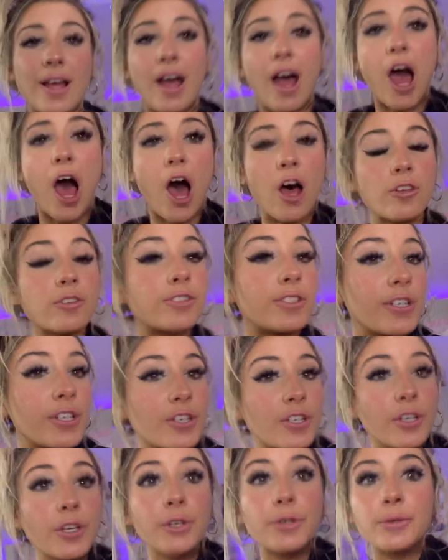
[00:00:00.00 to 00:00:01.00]
I'll see
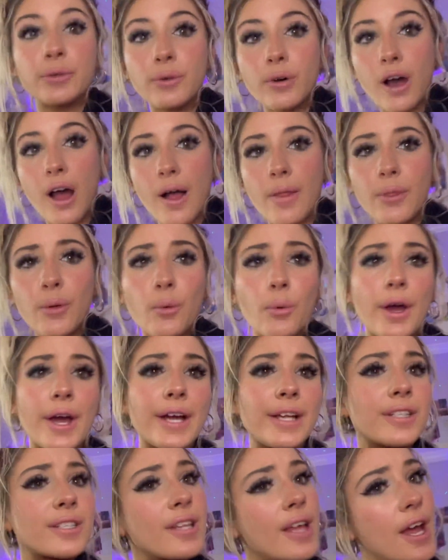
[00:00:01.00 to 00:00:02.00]
you on the
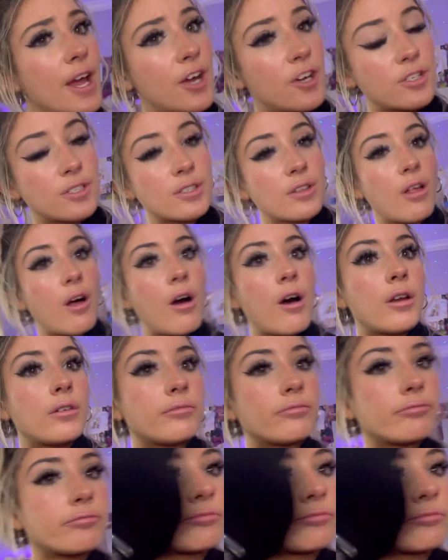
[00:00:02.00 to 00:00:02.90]
way to the hair salon.